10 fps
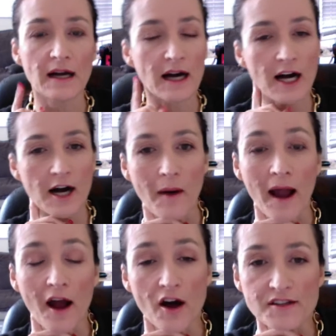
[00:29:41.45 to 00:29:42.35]
I
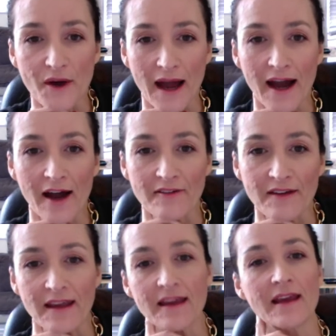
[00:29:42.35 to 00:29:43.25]
also have
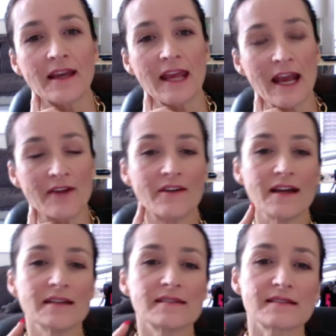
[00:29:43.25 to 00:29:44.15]
in
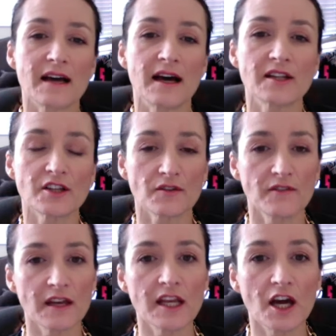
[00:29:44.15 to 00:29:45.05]
Canvas a little
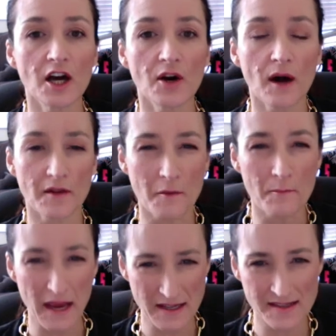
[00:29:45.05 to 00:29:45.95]
video on the
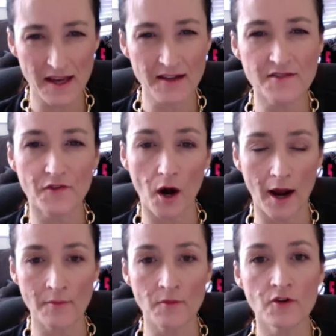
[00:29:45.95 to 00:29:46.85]
basics for
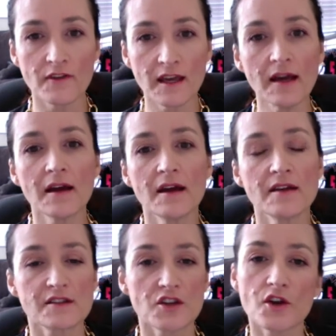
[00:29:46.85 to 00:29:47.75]
iMovie.
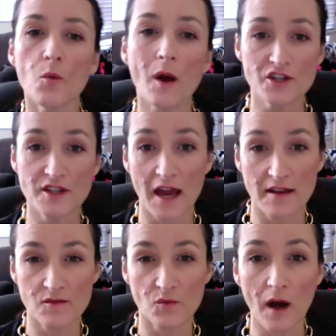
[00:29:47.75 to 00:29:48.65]
So you can watch that
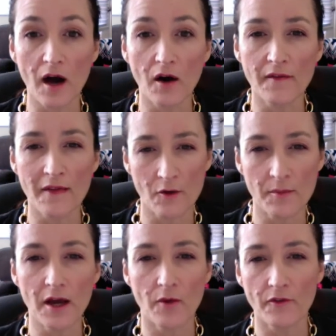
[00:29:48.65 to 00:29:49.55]
as well, and that would be
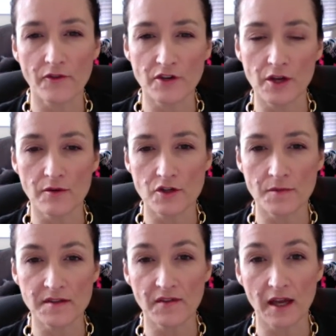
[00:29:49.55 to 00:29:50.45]
helpful for you in
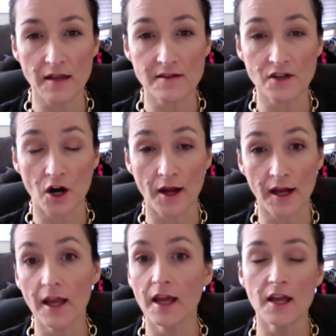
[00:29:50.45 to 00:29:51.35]
terms of getting started.
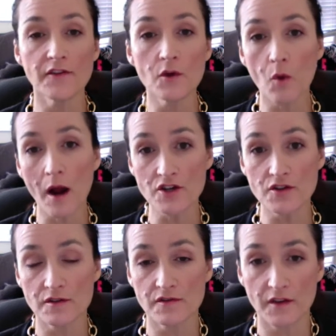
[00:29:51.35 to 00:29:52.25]
If you watch
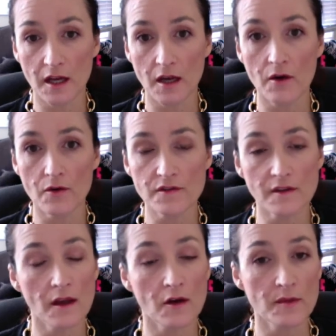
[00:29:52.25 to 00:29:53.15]
those videos,
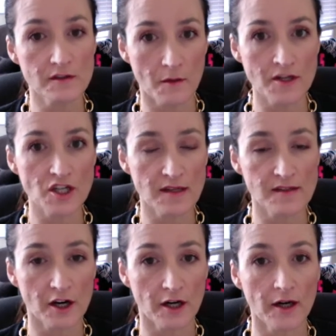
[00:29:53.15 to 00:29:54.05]
it'll be so much easier.